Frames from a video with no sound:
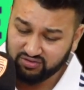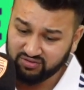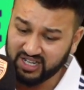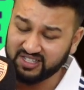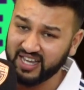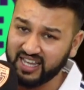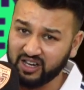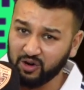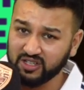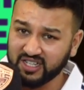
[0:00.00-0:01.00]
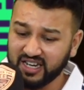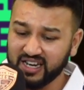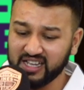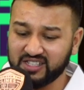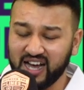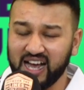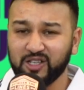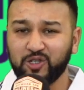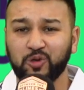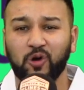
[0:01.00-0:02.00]
Let's take it on to the next
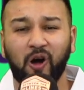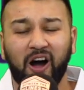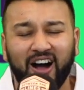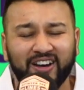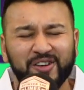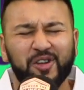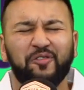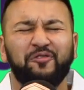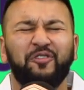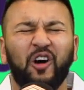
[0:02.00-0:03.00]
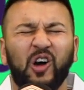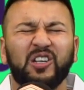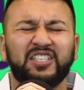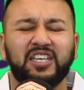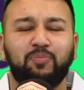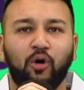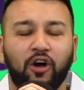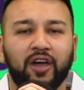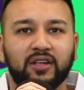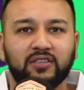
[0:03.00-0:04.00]
guys who got under 30
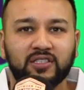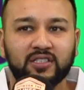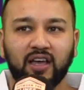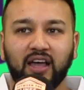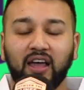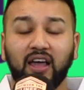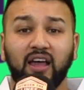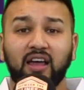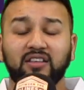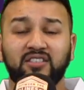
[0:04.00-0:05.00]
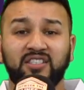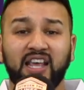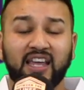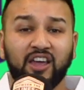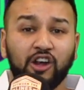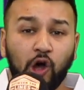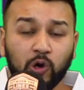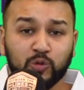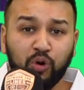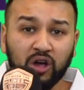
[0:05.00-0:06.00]
points. Second
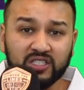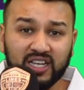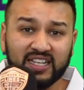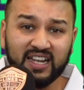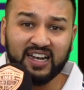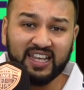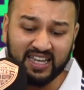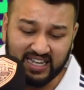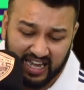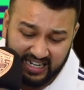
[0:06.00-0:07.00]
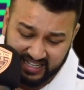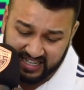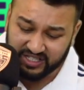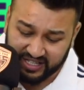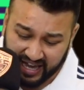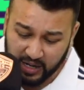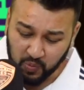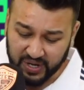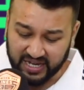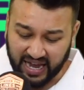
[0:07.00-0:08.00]
lowest points in the league this game
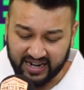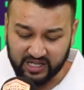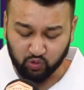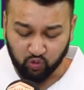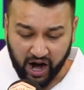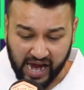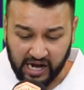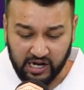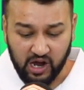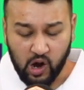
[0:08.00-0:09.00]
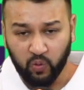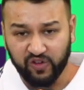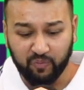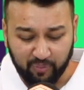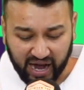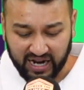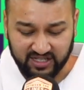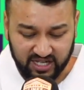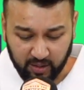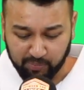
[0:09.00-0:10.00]
week. And it's Ryan with Bad
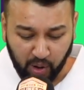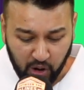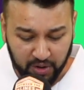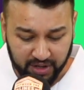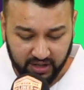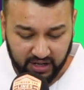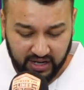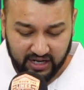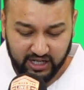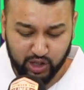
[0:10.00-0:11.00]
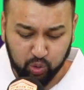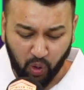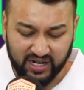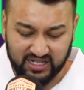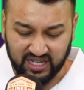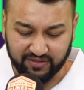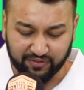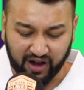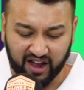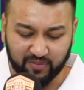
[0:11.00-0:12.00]
to the Bowen.
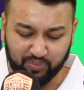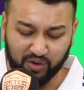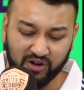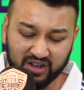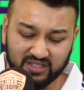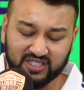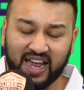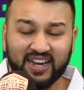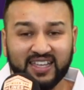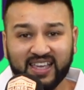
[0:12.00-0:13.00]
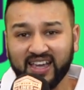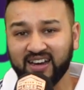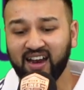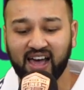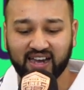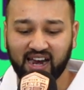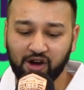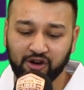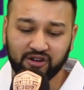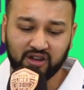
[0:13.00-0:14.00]
25 points. And again, like
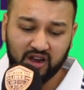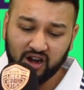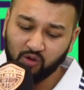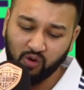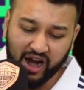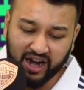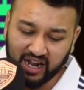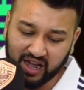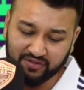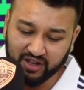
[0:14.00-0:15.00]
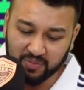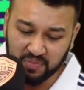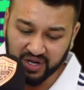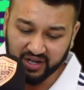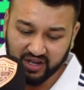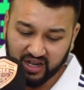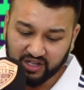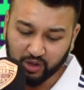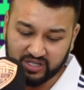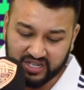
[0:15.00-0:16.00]
Karen, Ryan, I have to admit,
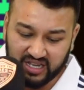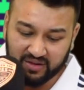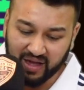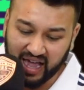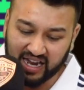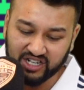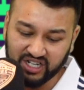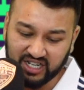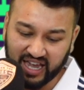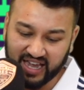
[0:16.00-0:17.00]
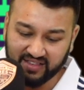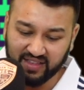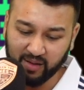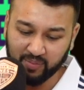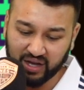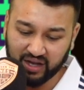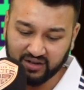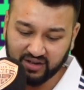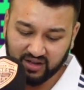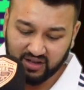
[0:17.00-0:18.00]
your team actually ain't that
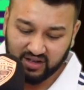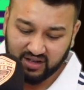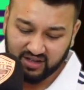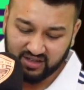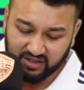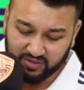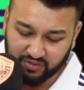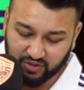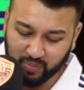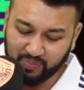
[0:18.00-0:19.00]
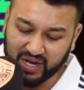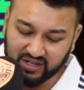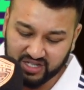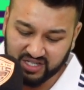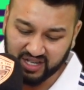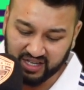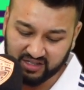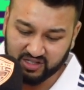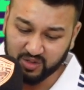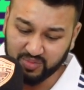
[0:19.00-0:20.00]
bad. Your bench
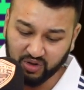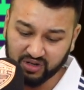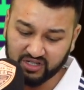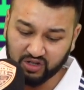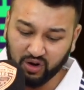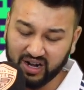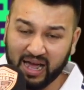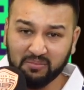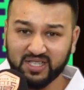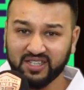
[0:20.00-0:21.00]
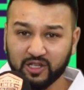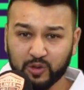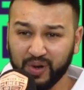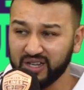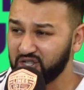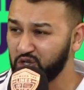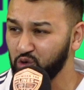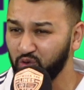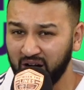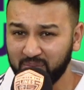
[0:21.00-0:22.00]
stinks, to be honest. You got Lamptey and Spence, 2
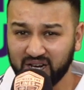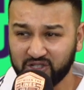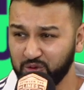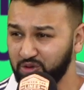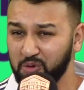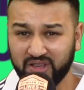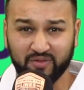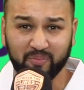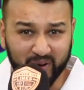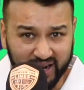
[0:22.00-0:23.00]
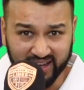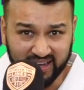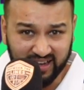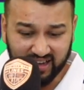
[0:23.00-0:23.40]
right backs who don't even play.